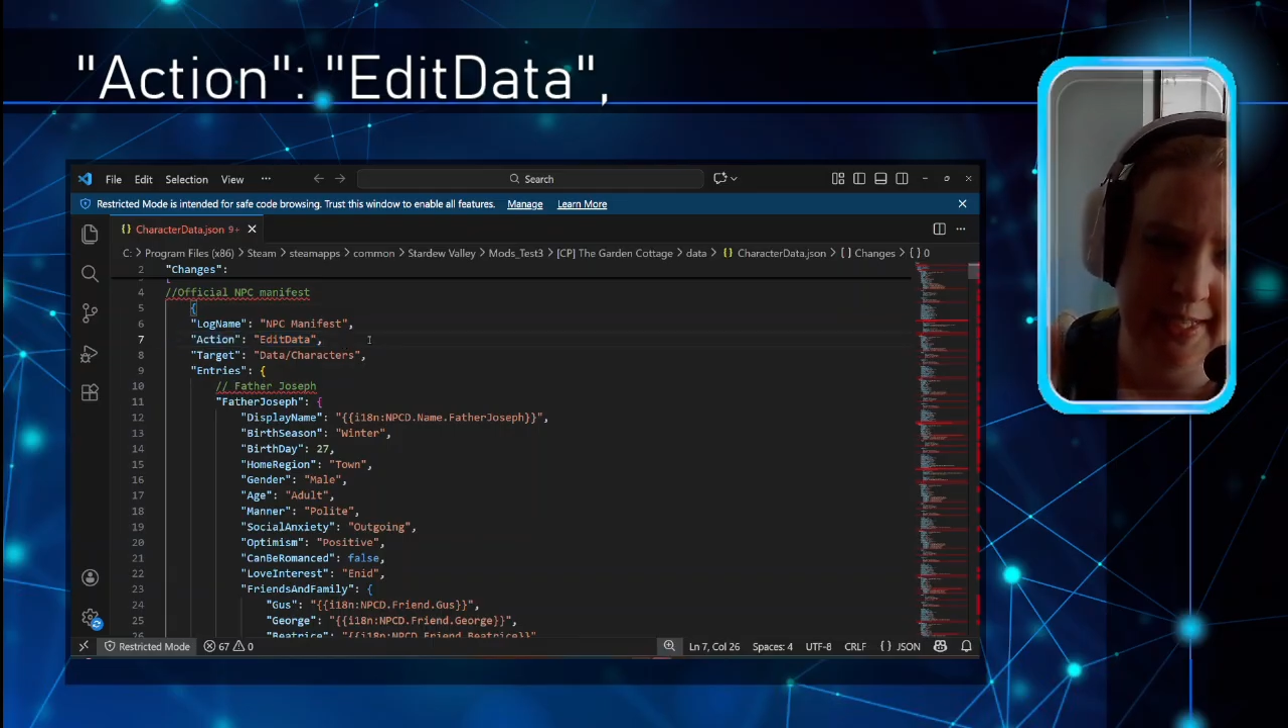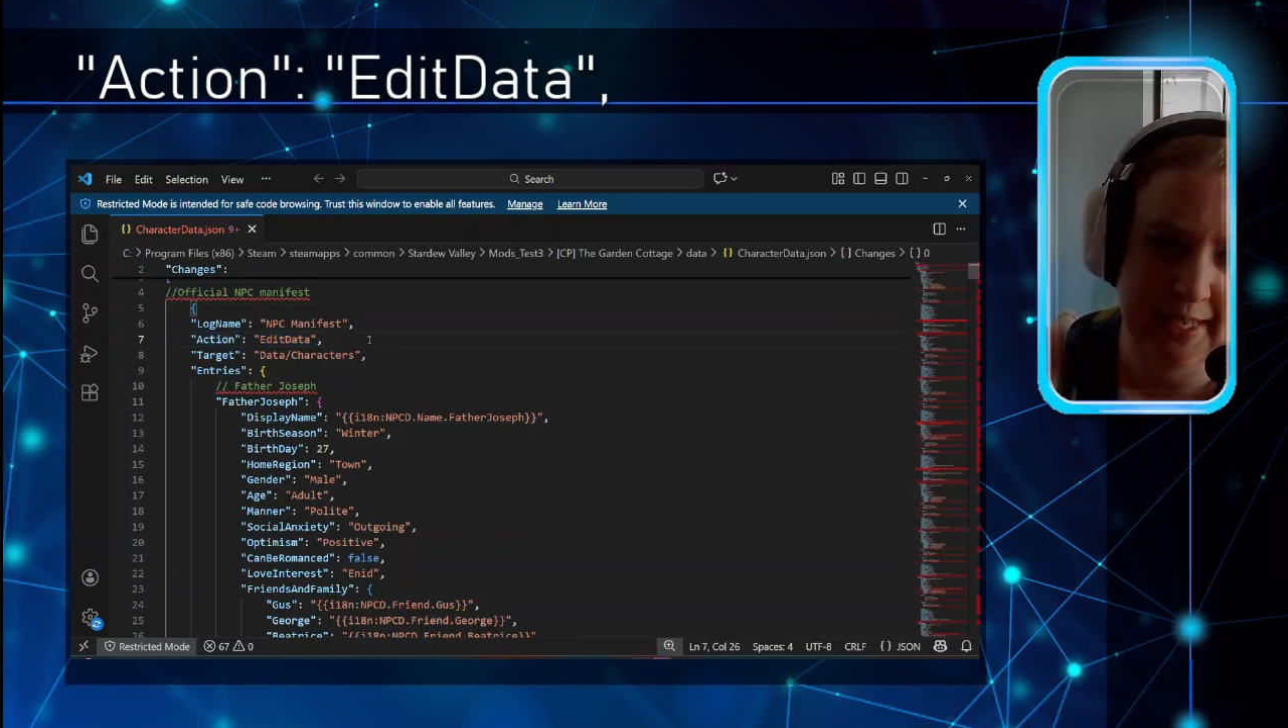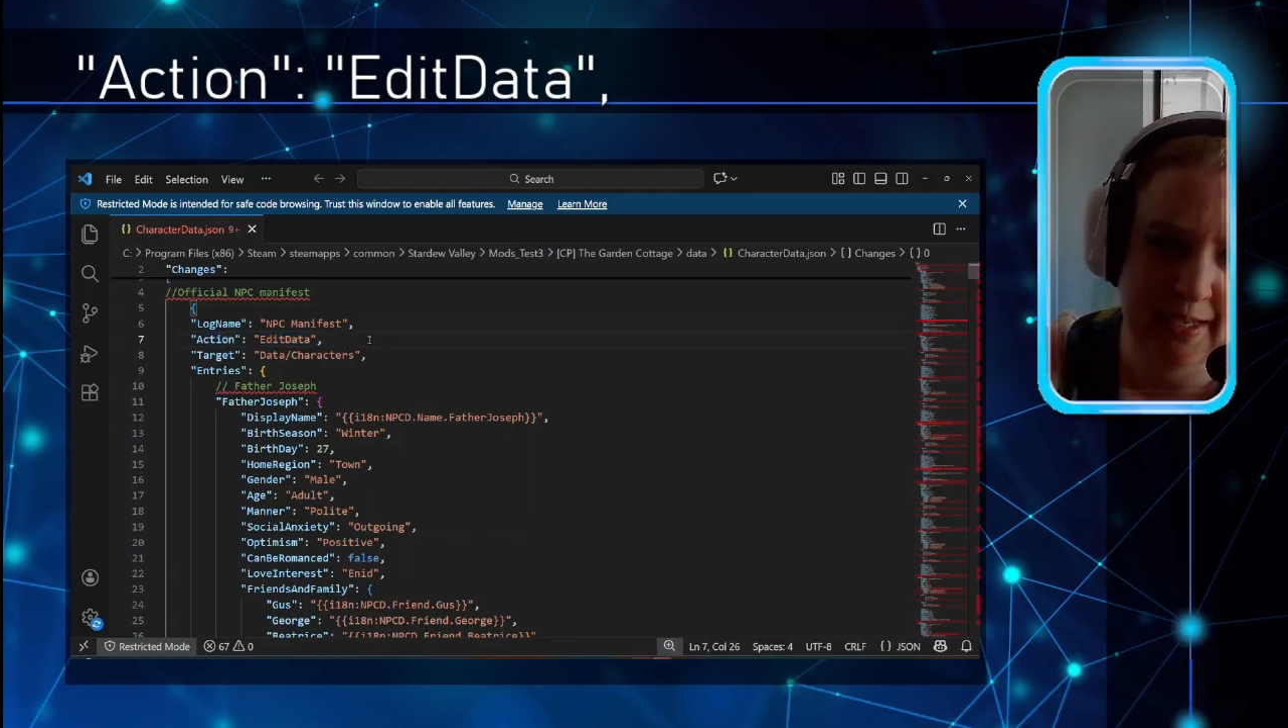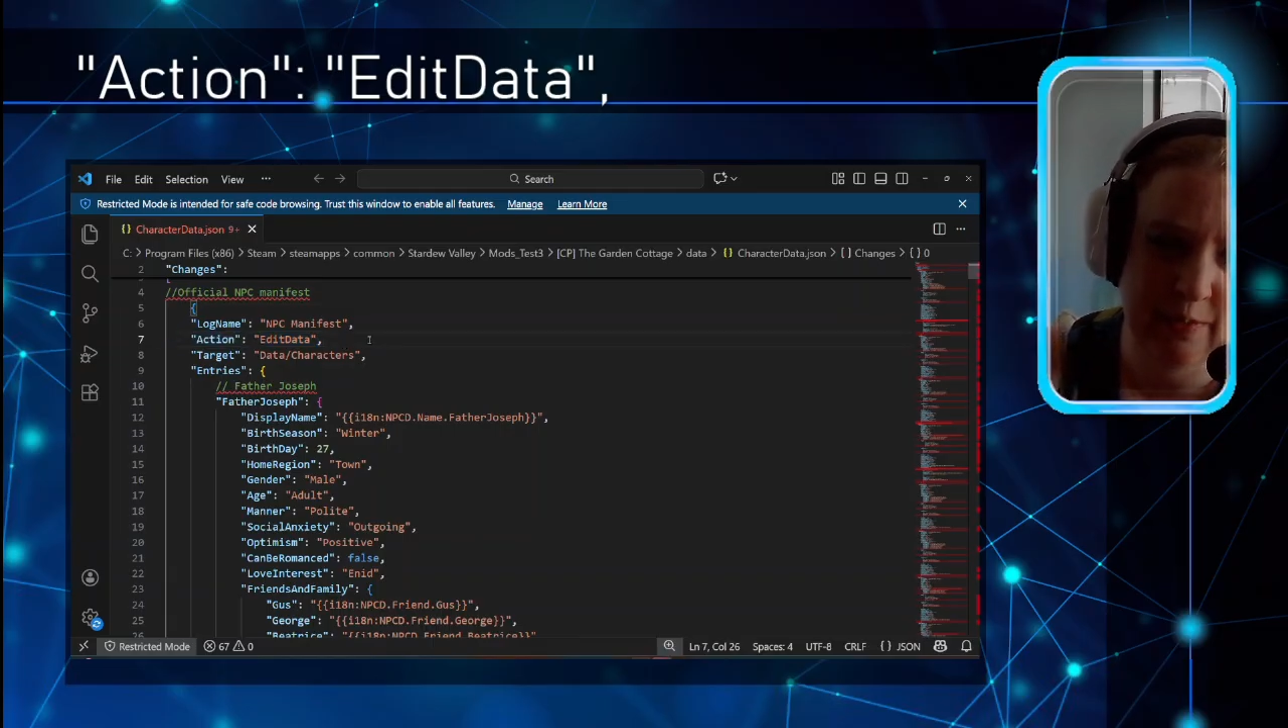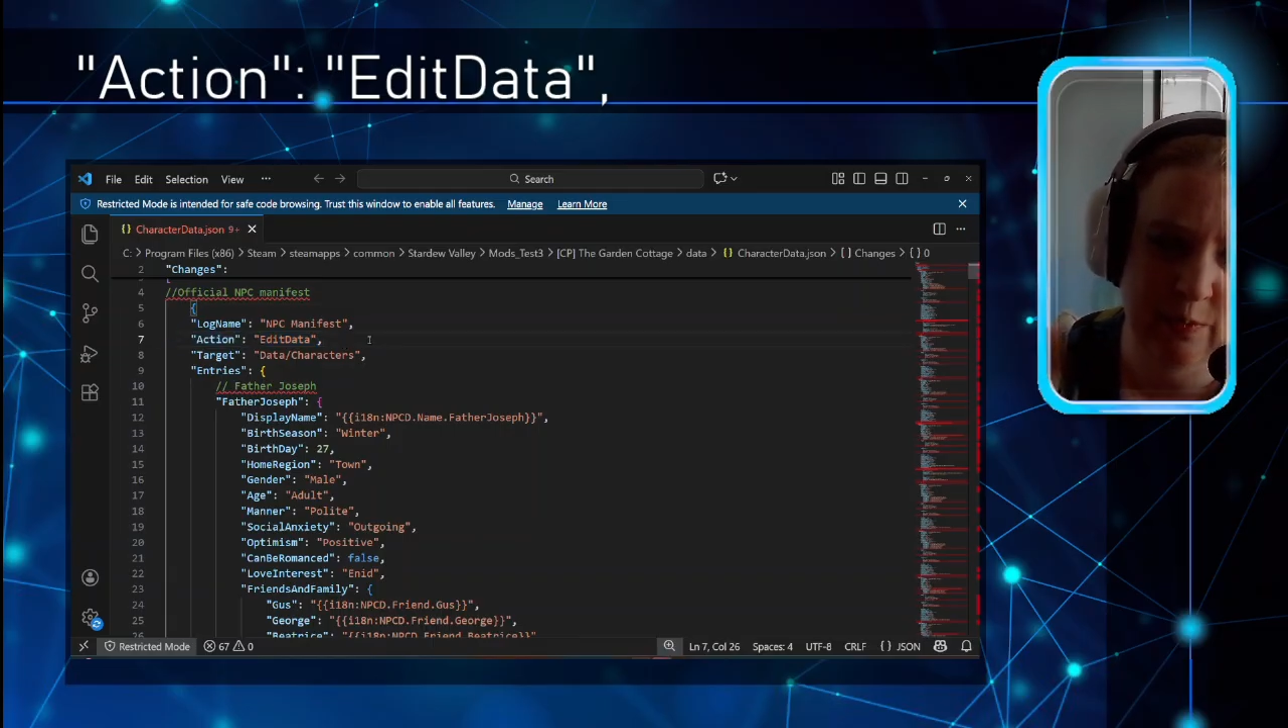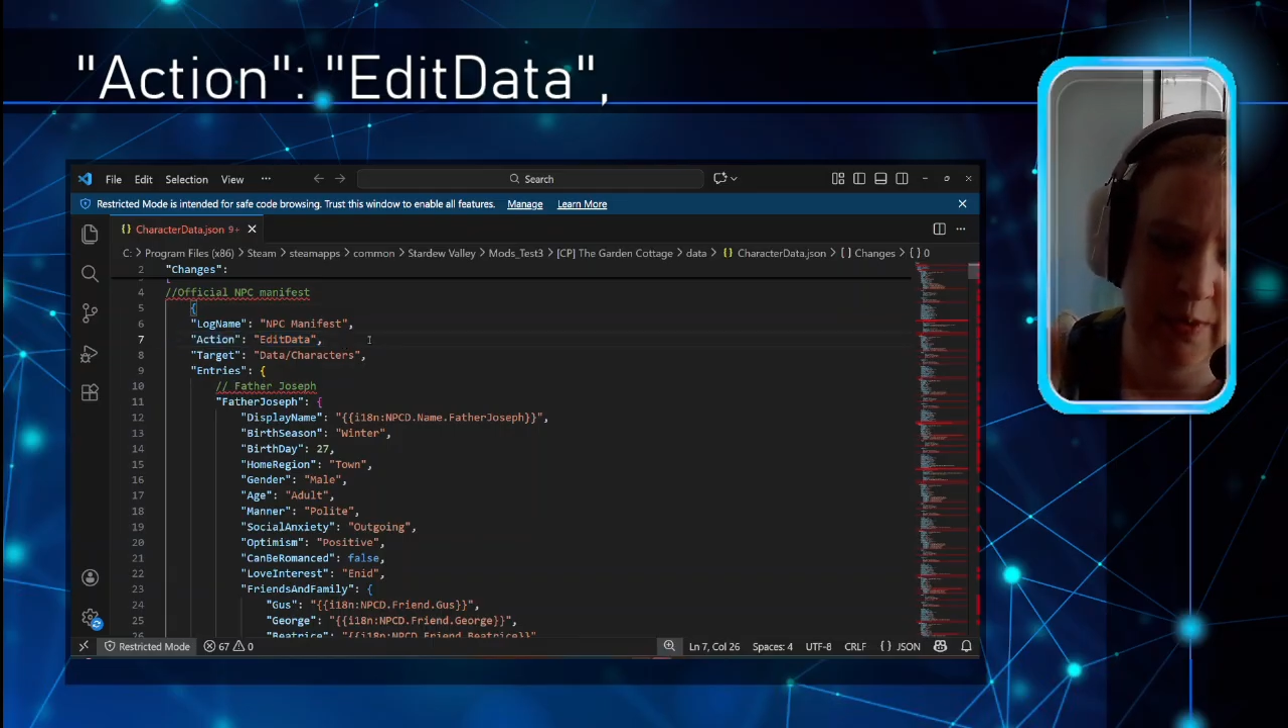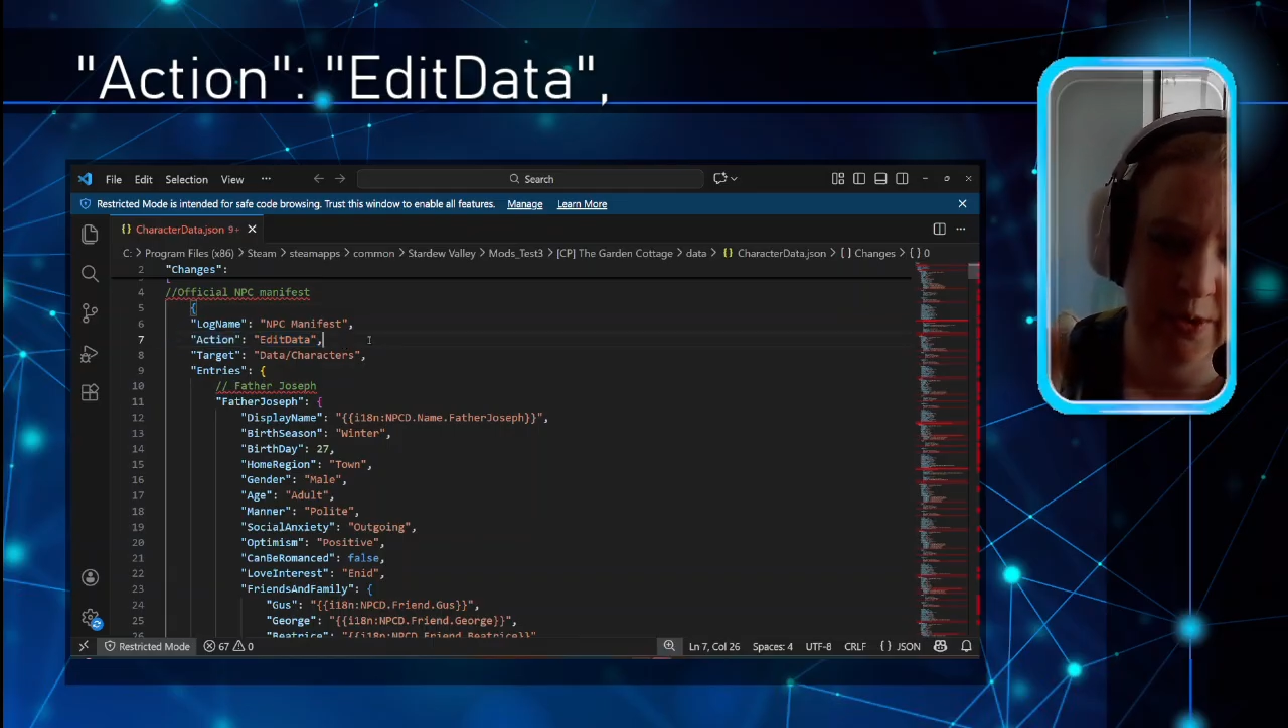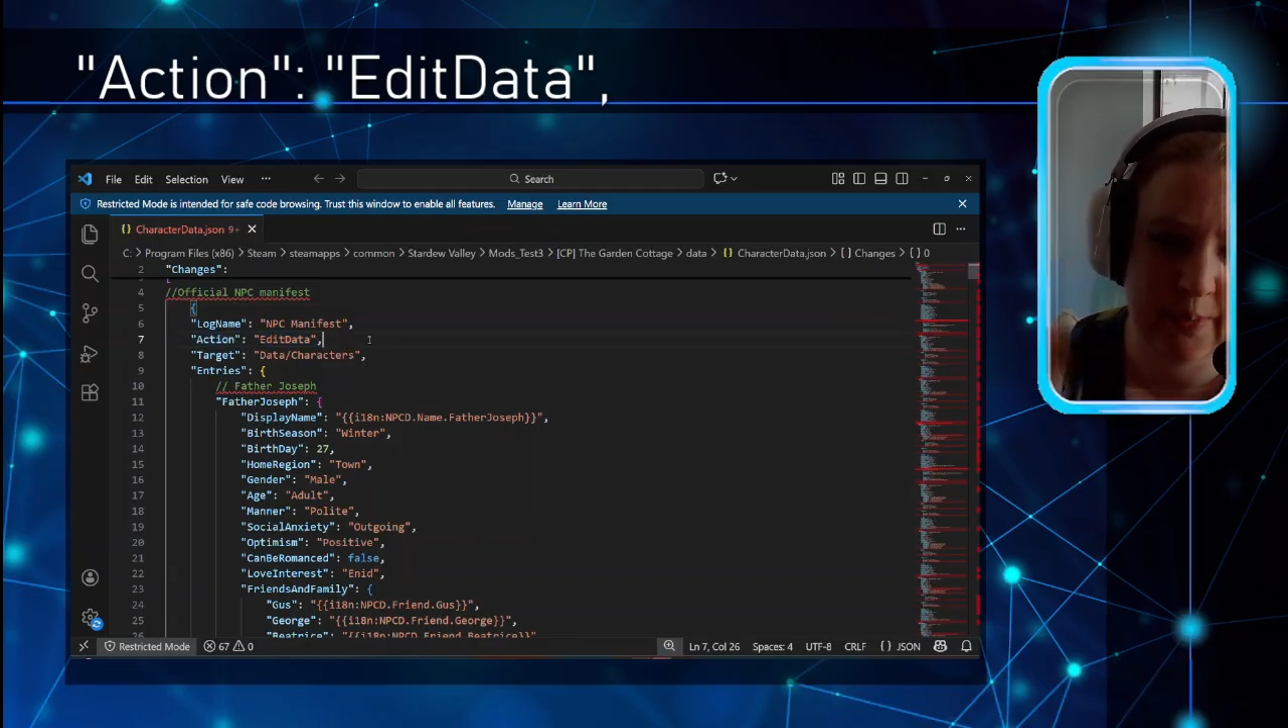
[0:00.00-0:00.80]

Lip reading: the what are we